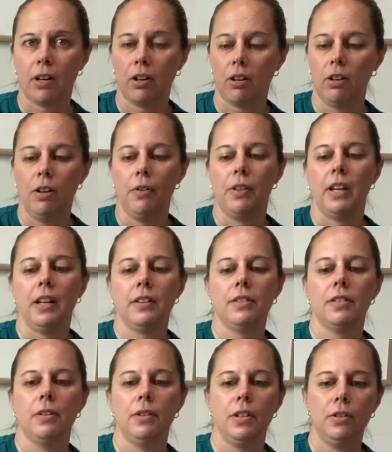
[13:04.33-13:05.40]
or clothing.
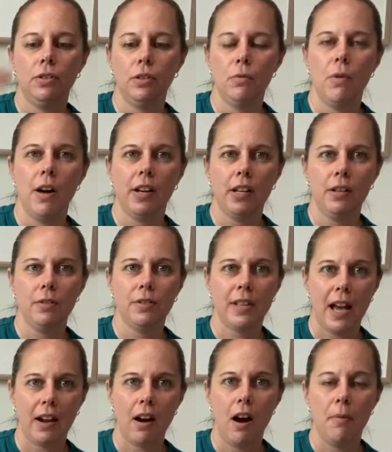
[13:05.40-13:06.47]
So you do want to use
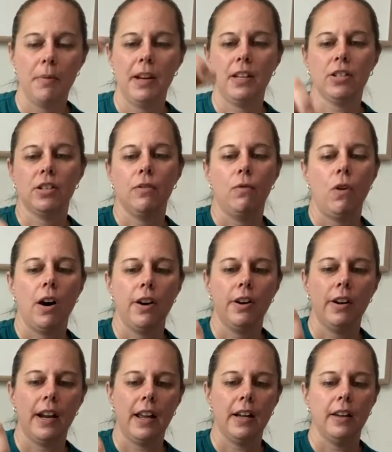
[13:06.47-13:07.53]
that combination of
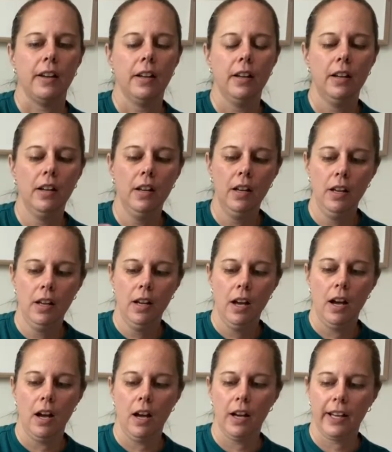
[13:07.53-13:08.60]
water and
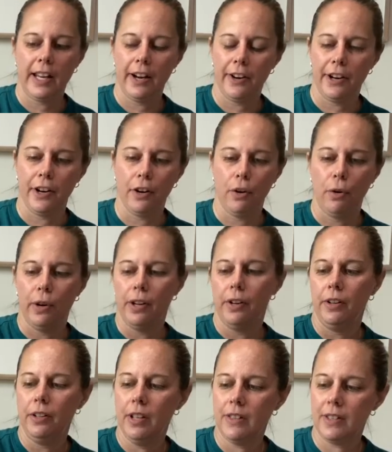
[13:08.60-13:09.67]
carrier
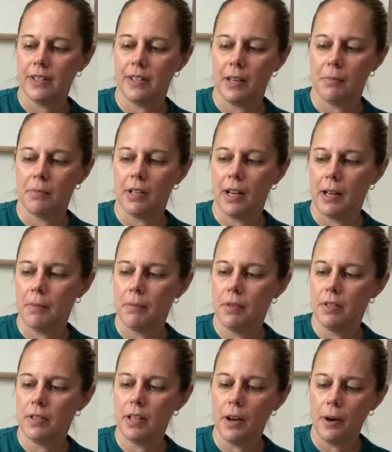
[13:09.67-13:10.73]
oil at the same time.
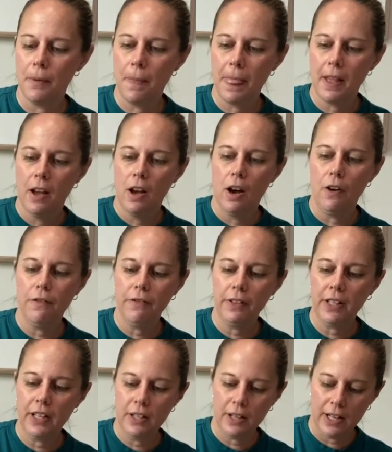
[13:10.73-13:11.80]
So
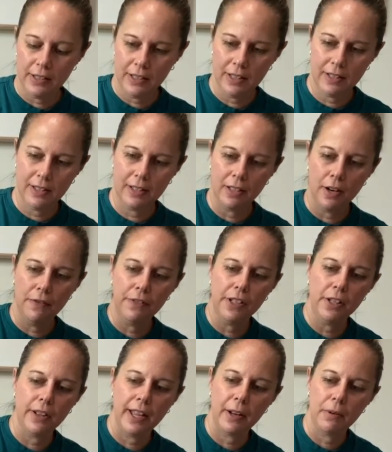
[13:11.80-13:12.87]
hopefully you
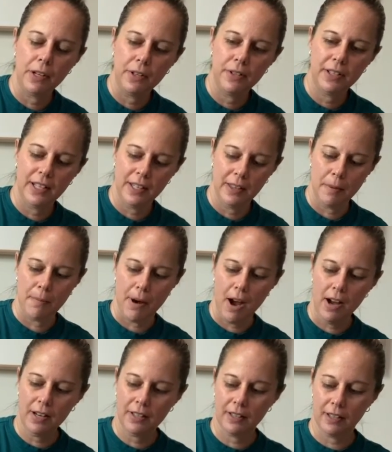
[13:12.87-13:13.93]
like what you see in the
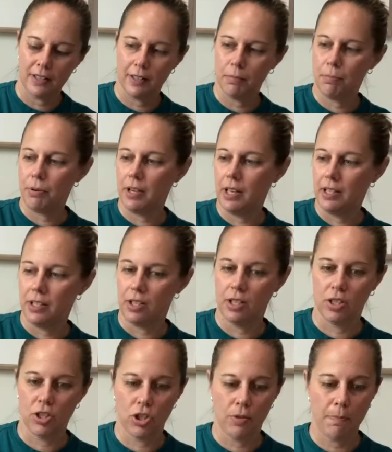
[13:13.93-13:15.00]
box. It's pretty
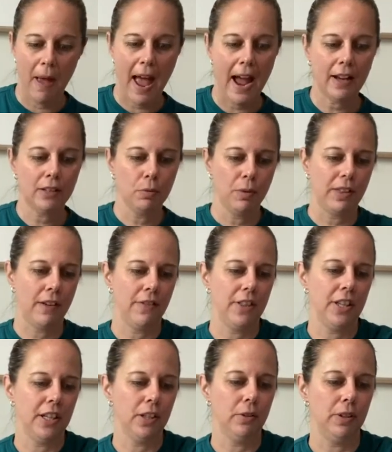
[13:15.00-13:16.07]
packed with
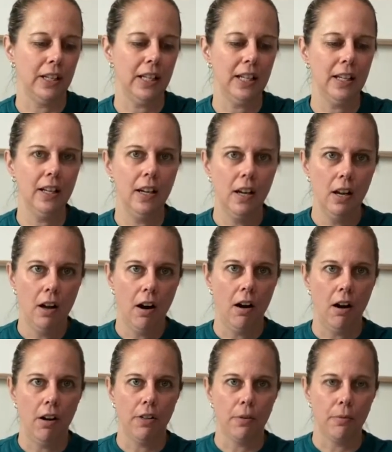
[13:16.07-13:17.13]
everything you need,
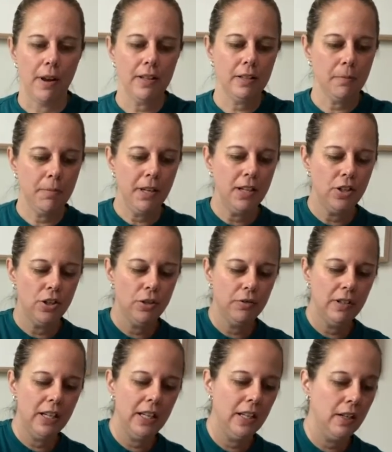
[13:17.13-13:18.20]
all the recipes you
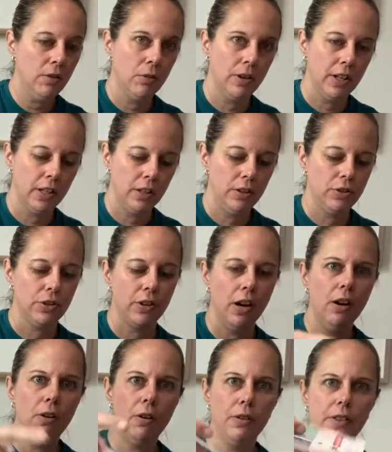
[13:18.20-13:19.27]
need, or you can use your
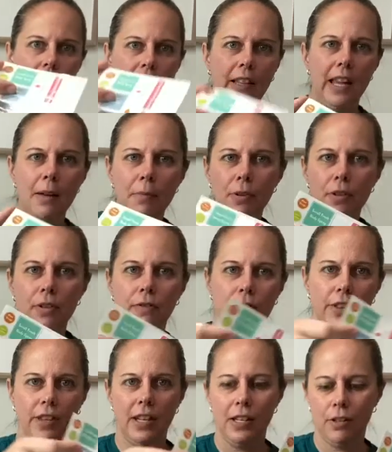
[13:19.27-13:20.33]
own, the labels
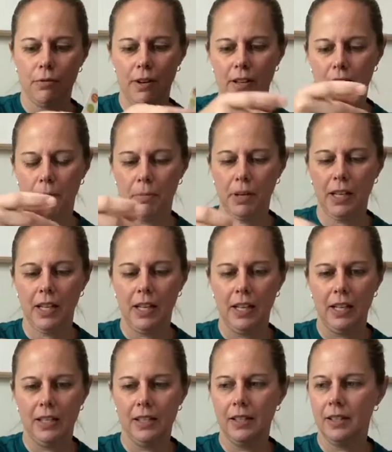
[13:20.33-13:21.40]
for these
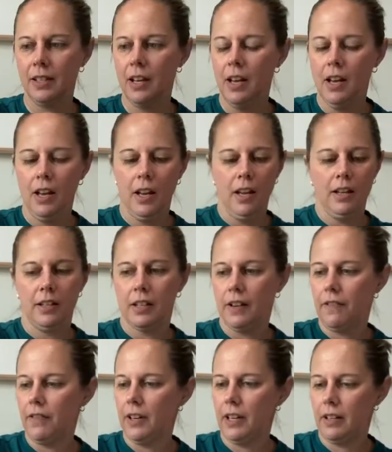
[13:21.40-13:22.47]
recipes,
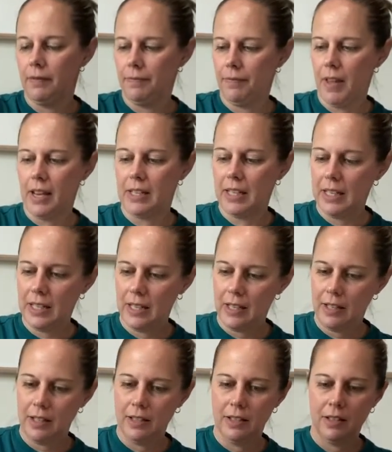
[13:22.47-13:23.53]
different
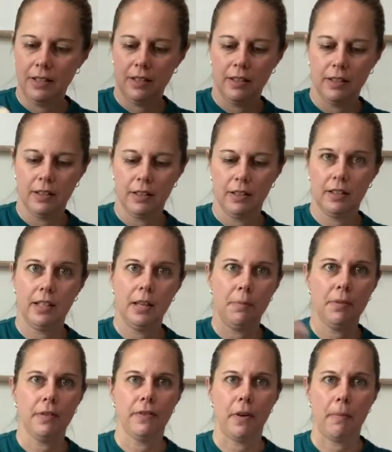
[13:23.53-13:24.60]
ideas,
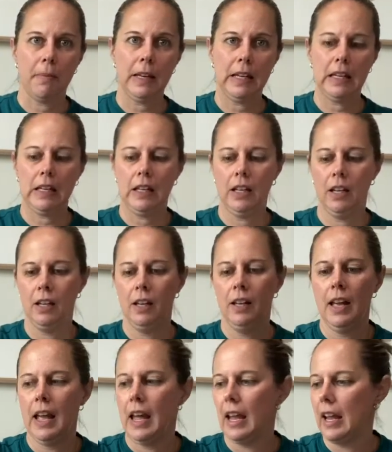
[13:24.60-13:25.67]
tips from me,
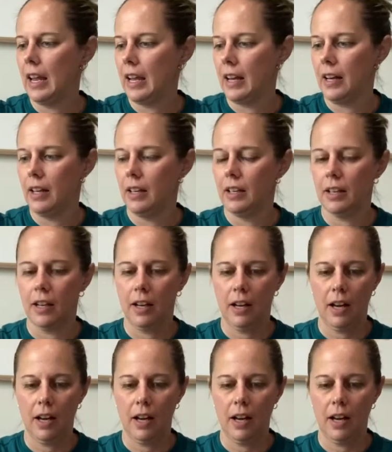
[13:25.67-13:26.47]
and